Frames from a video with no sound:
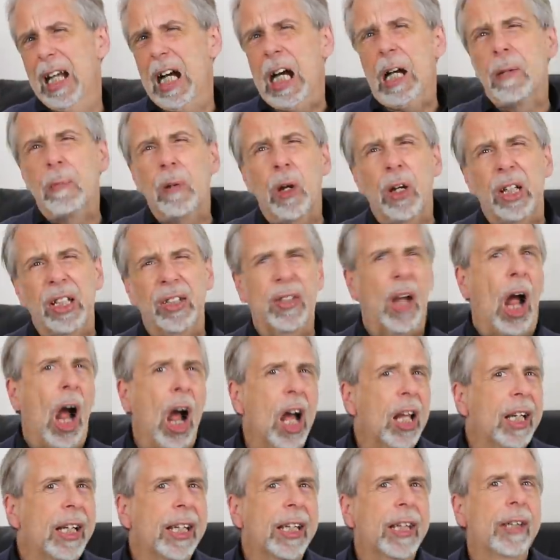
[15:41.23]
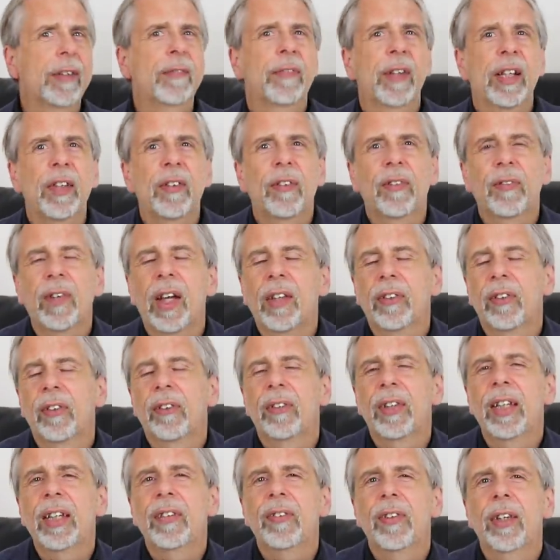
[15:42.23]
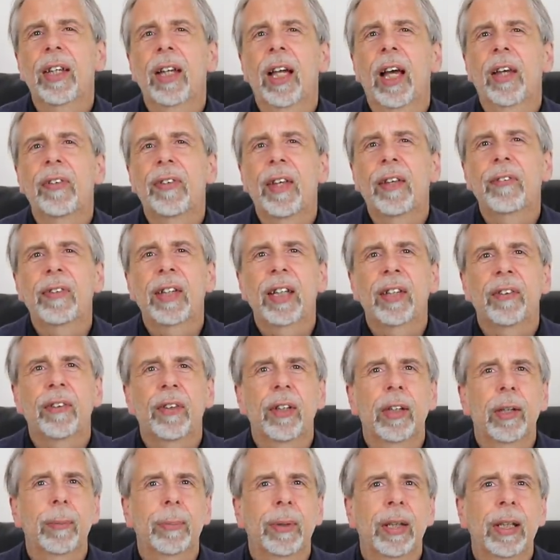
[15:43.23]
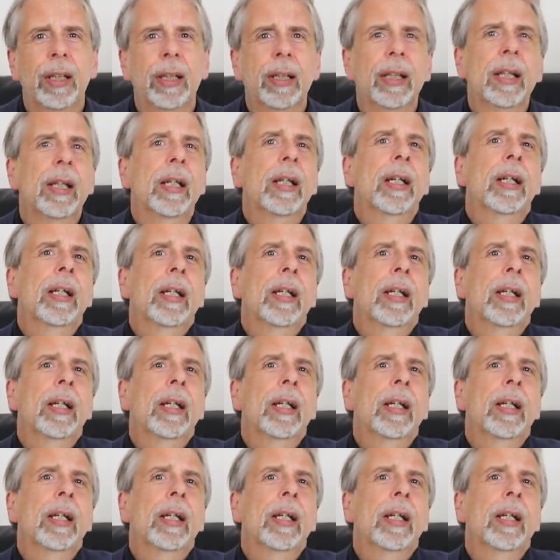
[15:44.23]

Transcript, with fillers: I'm not entirely convinced that's as easy as they think it's going to be.